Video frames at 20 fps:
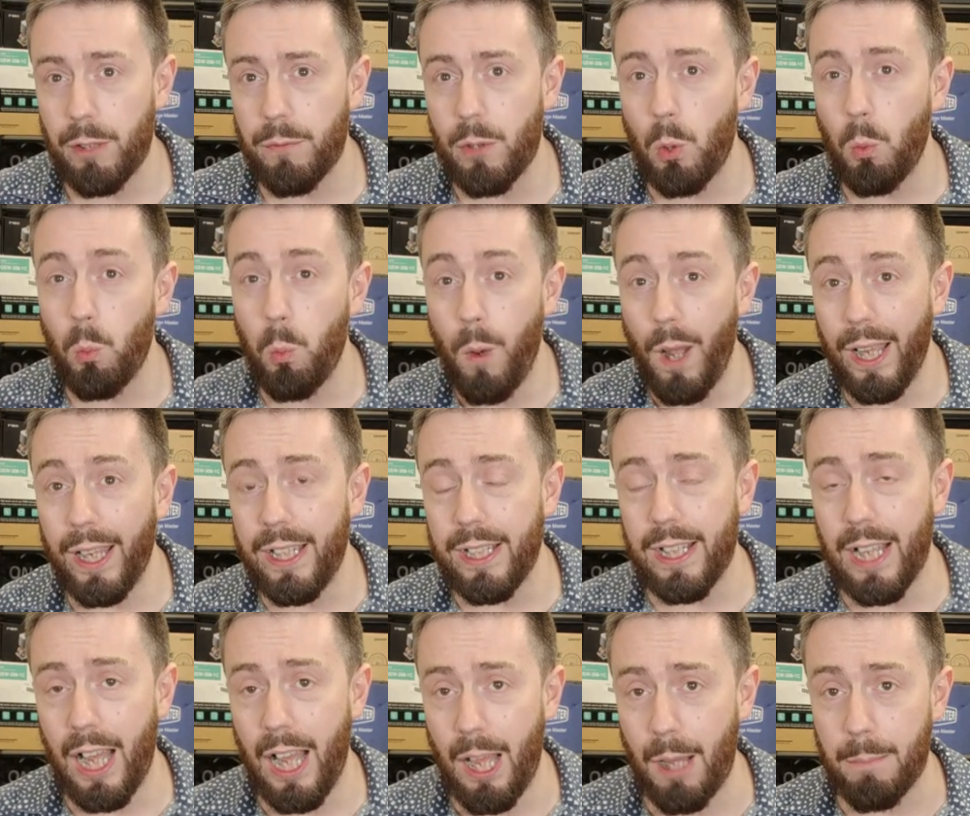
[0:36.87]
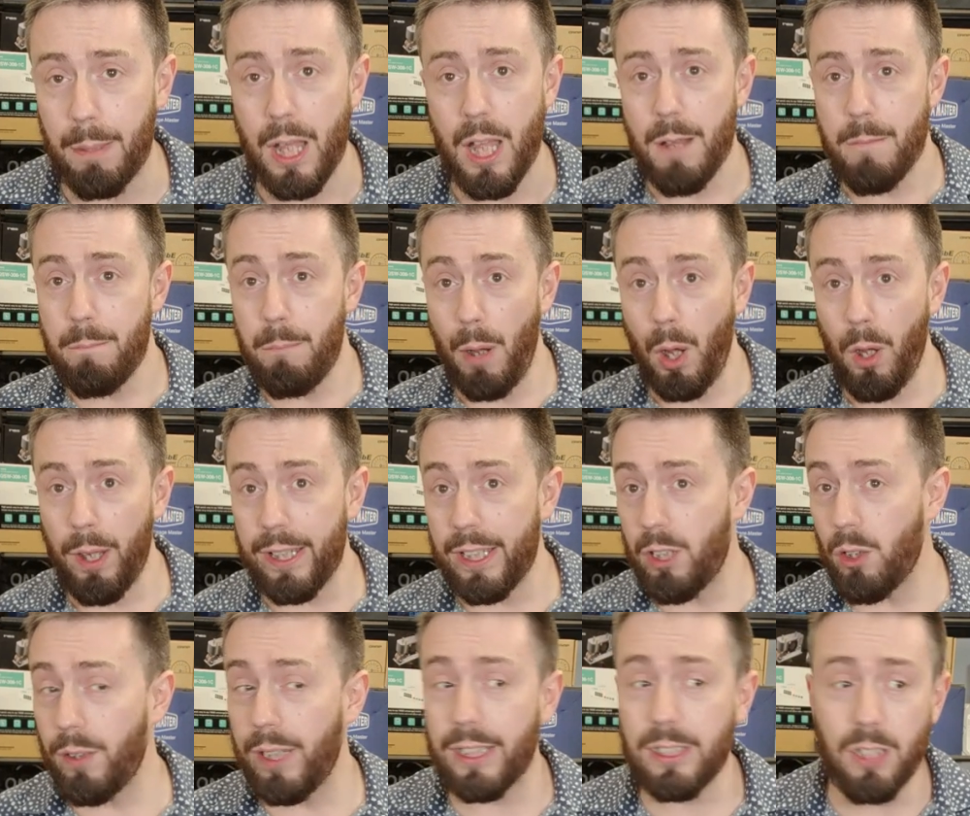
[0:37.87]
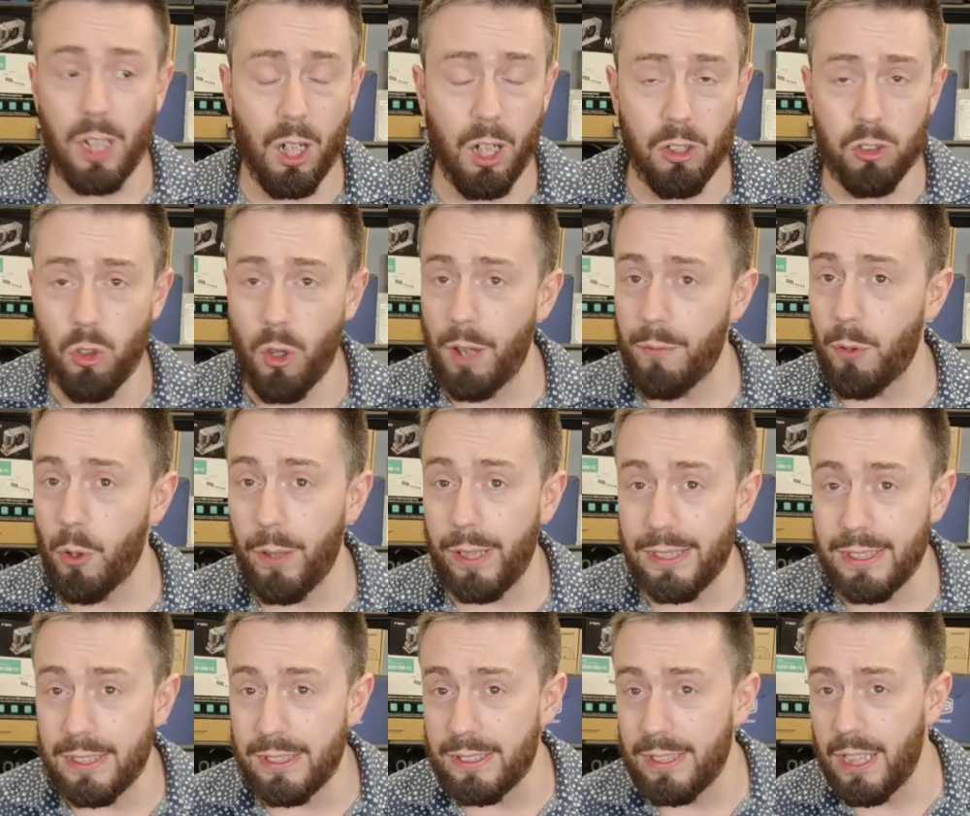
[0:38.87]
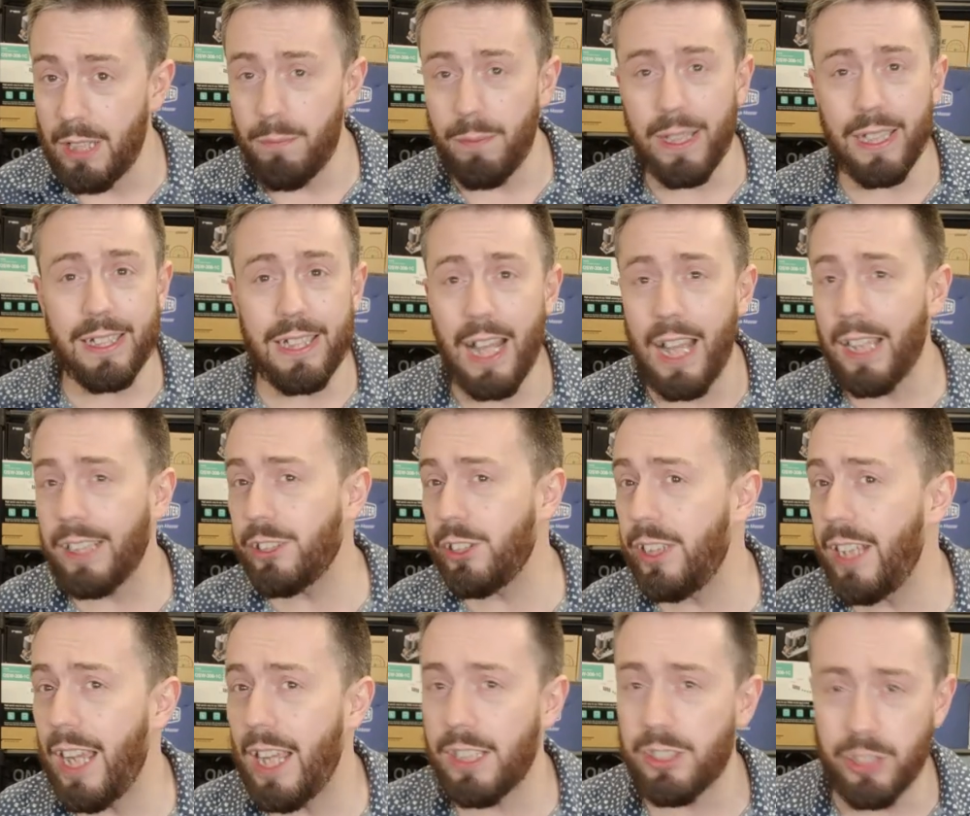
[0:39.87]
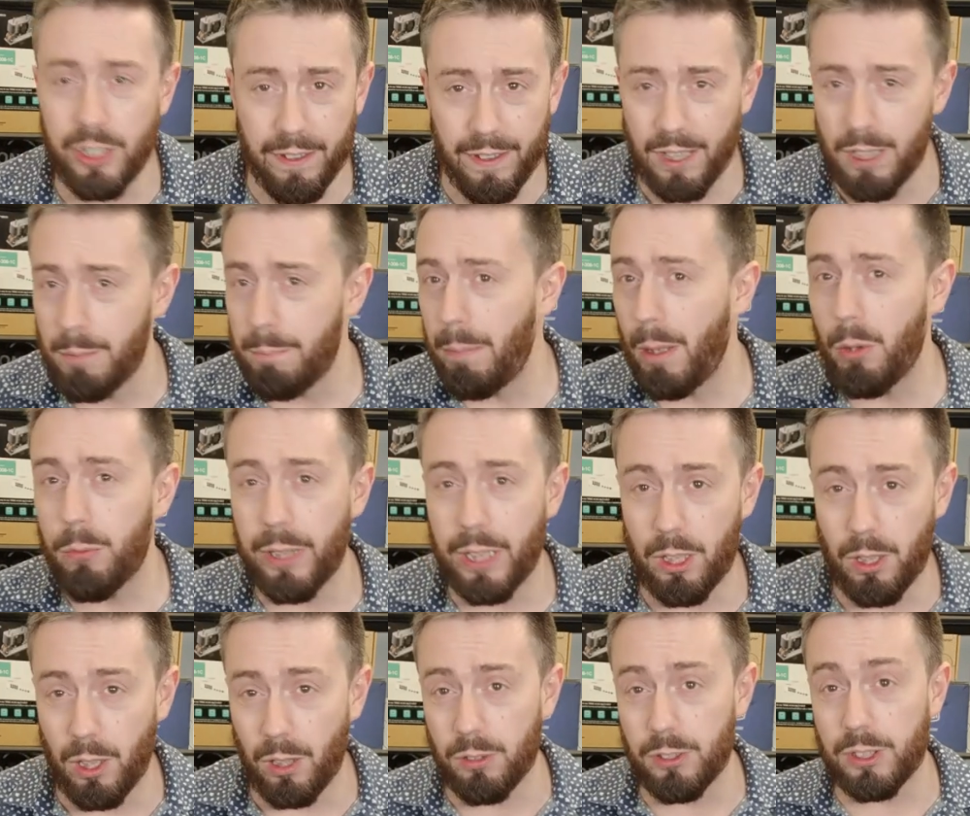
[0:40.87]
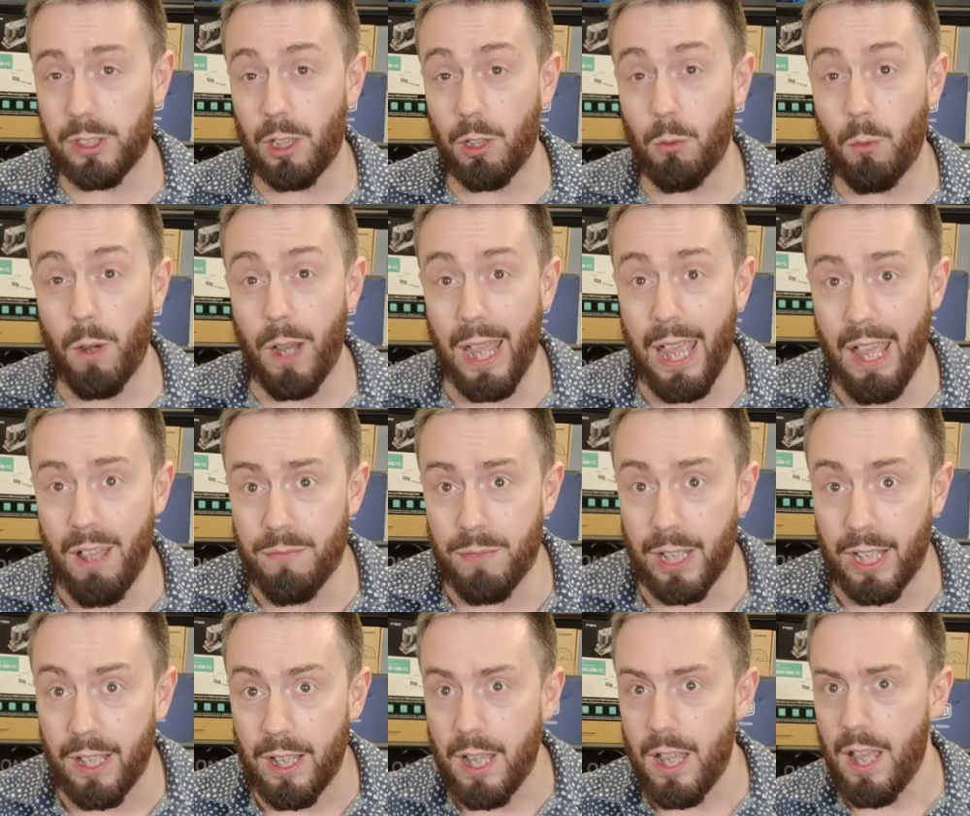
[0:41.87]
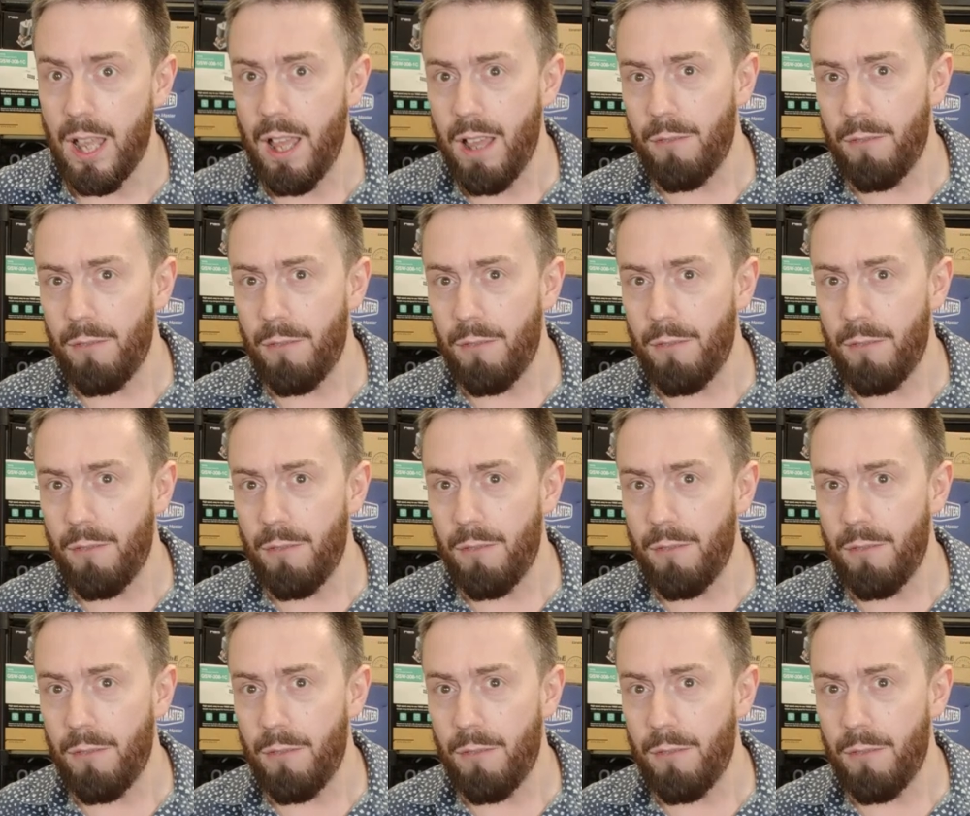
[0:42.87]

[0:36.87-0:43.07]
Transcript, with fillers: And if you're weighing up buying your next hard drive or SSD for your DAS, your NAS, your Thunderbolt, your console, whatever,